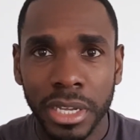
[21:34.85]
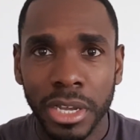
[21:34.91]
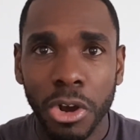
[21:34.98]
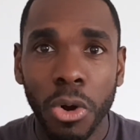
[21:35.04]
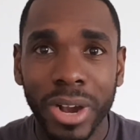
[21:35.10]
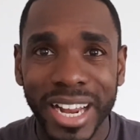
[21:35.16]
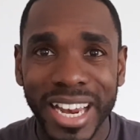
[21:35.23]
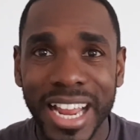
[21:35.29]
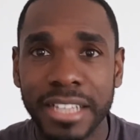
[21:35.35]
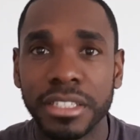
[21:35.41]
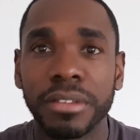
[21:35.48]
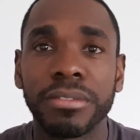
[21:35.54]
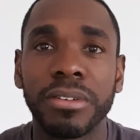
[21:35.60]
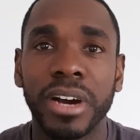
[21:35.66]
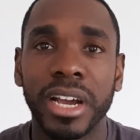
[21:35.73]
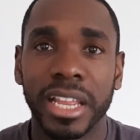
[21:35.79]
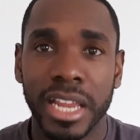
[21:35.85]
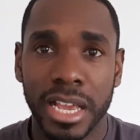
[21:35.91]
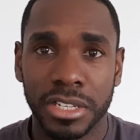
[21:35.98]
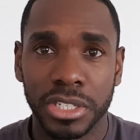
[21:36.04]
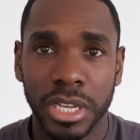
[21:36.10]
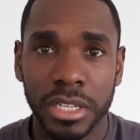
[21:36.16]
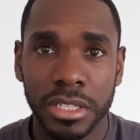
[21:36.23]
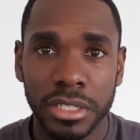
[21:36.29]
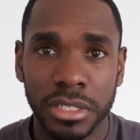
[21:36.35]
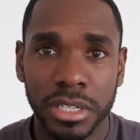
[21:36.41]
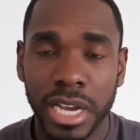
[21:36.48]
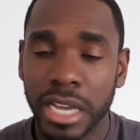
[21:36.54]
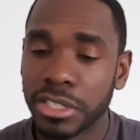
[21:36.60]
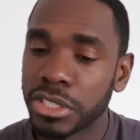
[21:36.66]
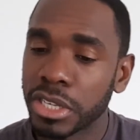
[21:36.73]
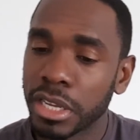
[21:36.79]
or classifying assets,
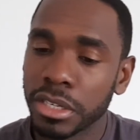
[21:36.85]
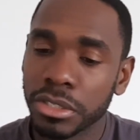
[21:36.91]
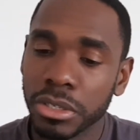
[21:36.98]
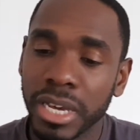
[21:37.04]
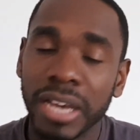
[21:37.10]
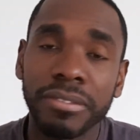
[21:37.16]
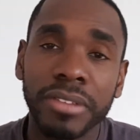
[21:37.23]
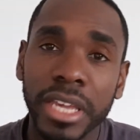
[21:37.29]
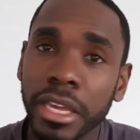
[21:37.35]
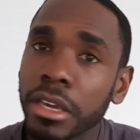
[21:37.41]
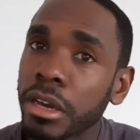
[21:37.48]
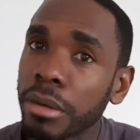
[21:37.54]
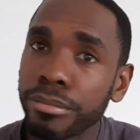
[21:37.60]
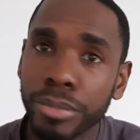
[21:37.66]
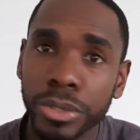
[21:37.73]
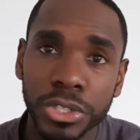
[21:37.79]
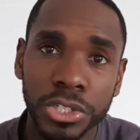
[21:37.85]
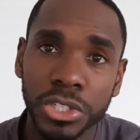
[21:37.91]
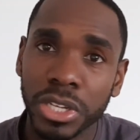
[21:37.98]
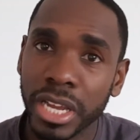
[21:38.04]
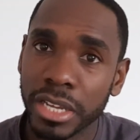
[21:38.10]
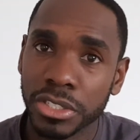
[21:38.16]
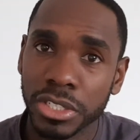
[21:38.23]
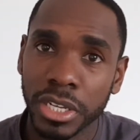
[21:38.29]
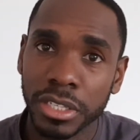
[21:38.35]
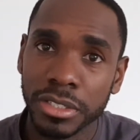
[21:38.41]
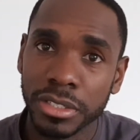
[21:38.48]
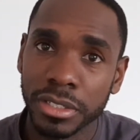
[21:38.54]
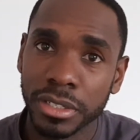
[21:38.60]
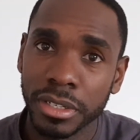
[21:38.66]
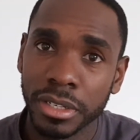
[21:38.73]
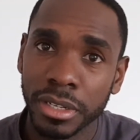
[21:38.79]
I said you have income producing
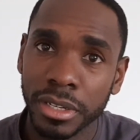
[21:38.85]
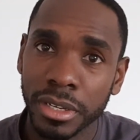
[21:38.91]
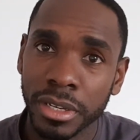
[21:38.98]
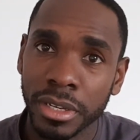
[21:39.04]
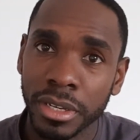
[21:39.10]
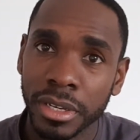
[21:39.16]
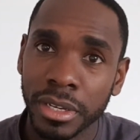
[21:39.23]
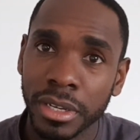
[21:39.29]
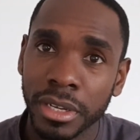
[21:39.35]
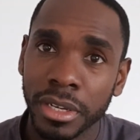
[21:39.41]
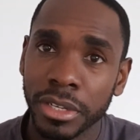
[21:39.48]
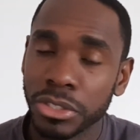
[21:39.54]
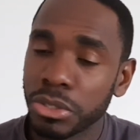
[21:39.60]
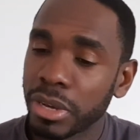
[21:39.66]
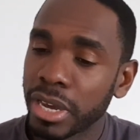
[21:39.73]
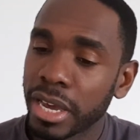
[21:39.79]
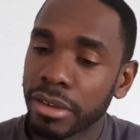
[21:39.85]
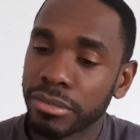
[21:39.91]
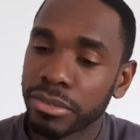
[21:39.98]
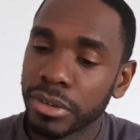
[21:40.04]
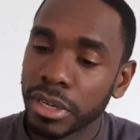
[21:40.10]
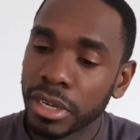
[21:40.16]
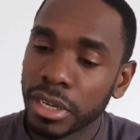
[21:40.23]
assets, you have,